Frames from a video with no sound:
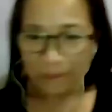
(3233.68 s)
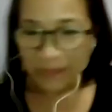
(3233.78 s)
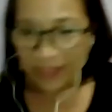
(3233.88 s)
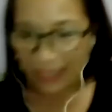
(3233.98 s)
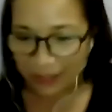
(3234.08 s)

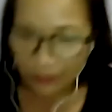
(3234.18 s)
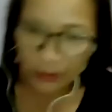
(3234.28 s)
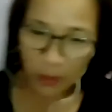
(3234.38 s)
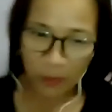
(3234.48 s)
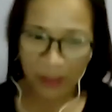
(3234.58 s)
Thank you
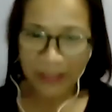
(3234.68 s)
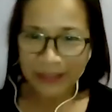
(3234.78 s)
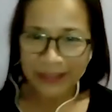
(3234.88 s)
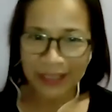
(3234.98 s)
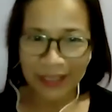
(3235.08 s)
so
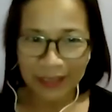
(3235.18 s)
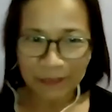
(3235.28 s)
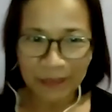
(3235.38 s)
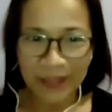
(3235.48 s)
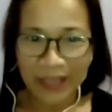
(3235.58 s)
much.
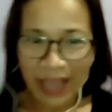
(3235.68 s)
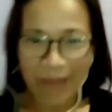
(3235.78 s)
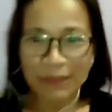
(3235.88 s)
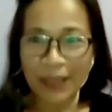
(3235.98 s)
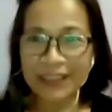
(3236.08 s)

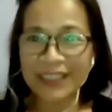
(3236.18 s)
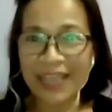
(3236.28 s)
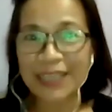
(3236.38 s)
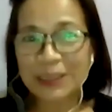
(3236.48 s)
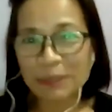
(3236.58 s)
I'm not an
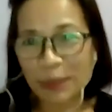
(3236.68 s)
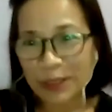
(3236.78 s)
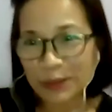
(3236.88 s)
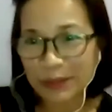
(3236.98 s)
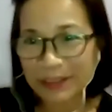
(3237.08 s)

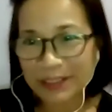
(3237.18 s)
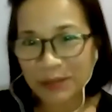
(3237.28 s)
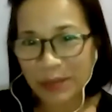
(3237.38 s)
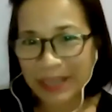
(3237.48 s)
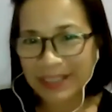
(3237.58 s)
expert on the
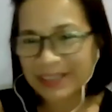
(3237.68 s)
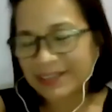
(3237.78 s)
UN.